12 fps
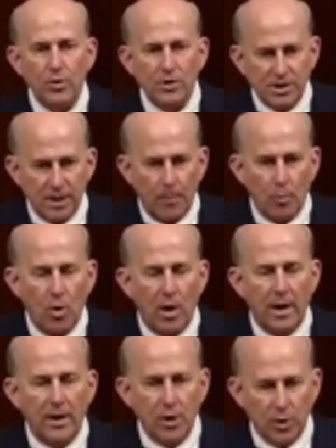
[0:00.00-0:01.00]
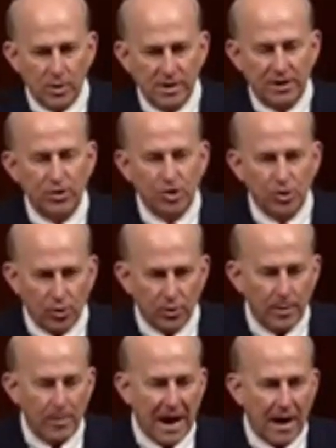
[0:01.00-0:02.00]
So that seems to be
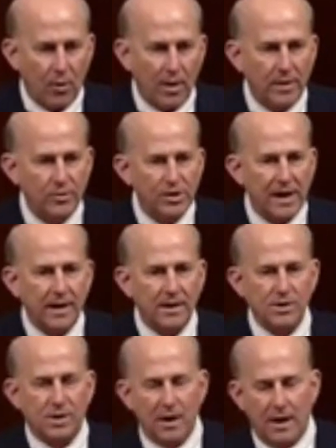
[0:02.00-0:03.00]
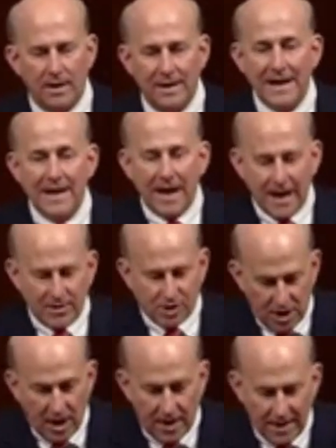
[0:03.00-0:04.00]
something we could do. And then
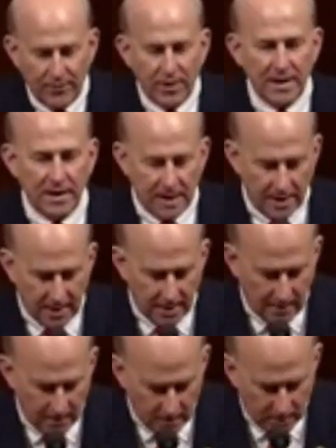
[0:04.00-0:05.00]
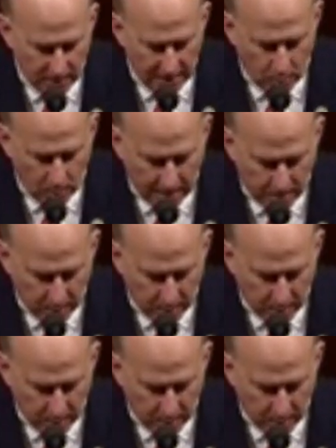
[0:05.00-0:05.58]
something, we were talking to some of our Freedom